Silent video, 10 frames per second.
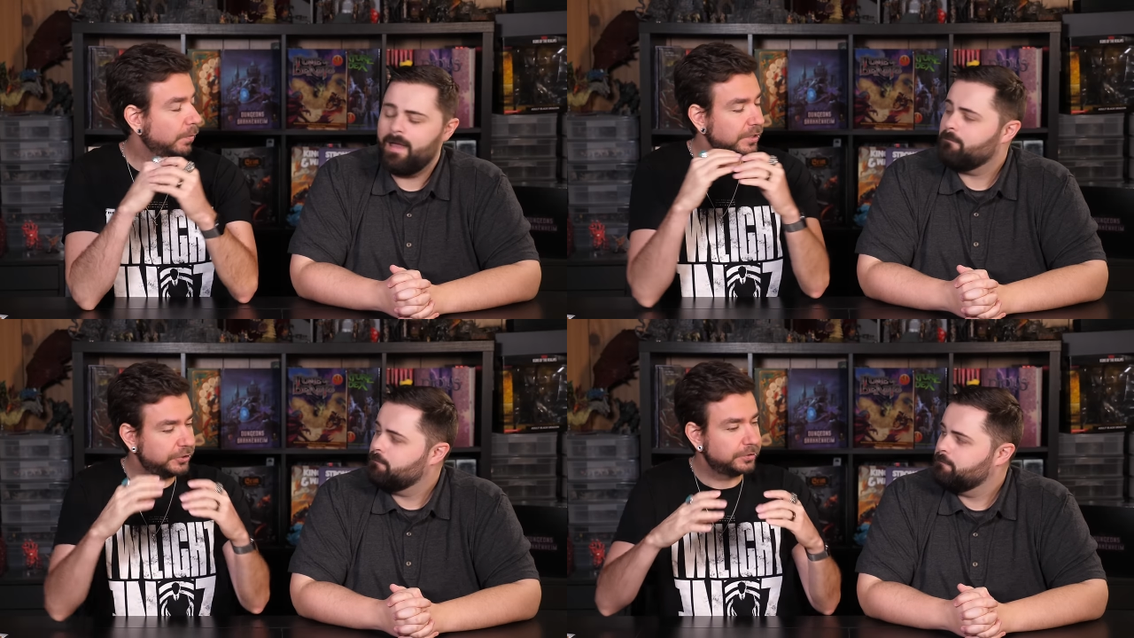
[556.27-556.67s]

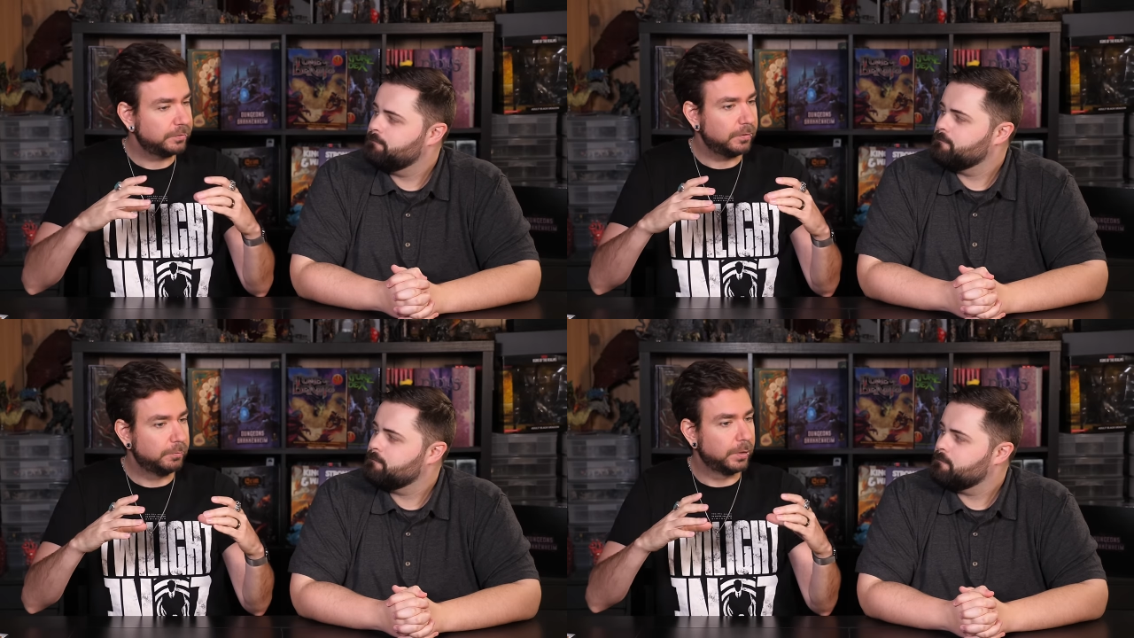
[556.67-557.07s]
Speaker 1: which
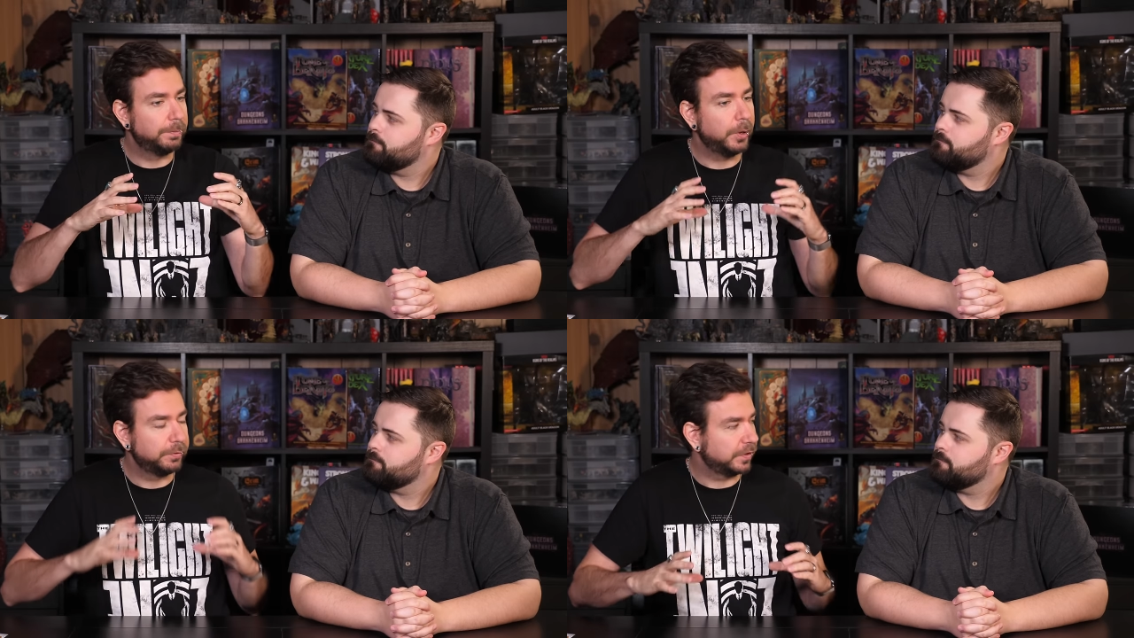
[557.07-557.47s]
we're
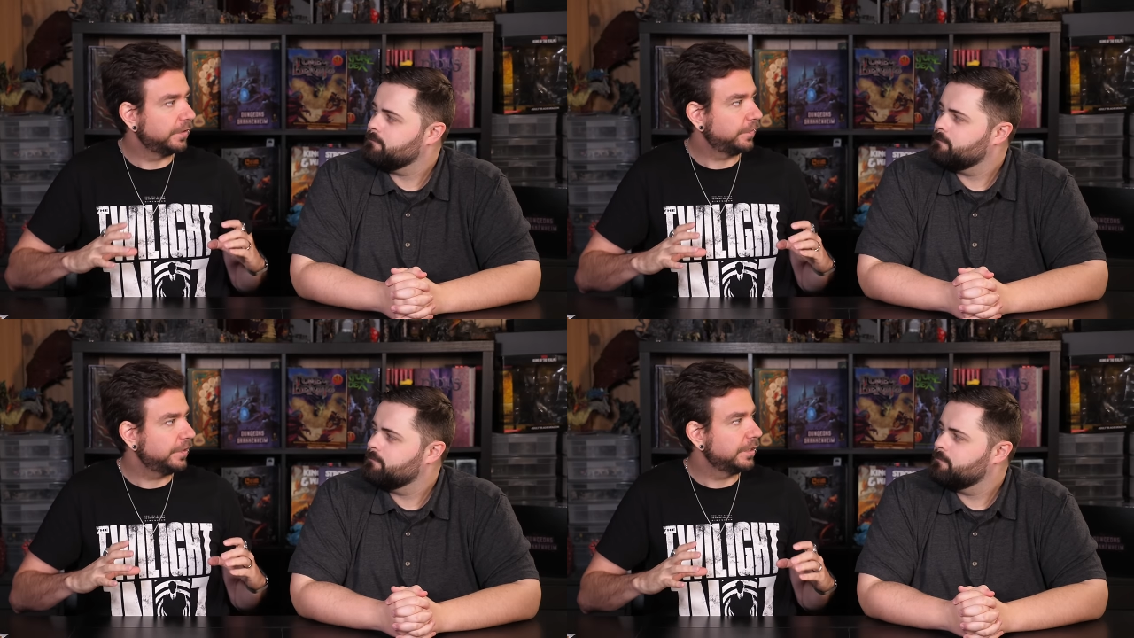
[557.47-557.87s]
both going to
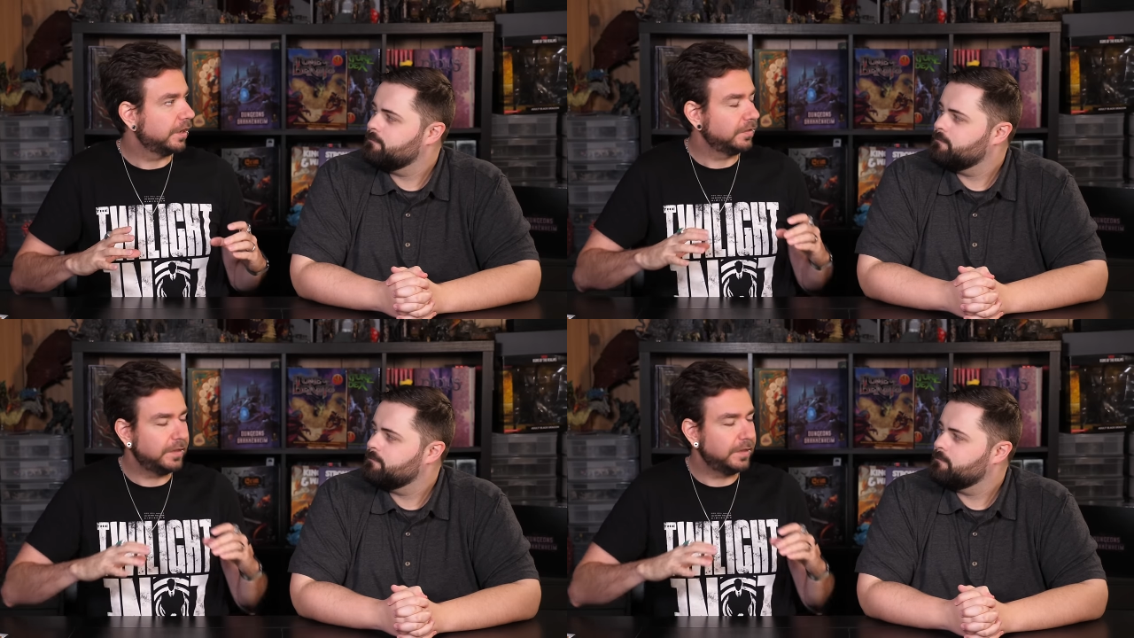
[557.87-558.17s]
see in our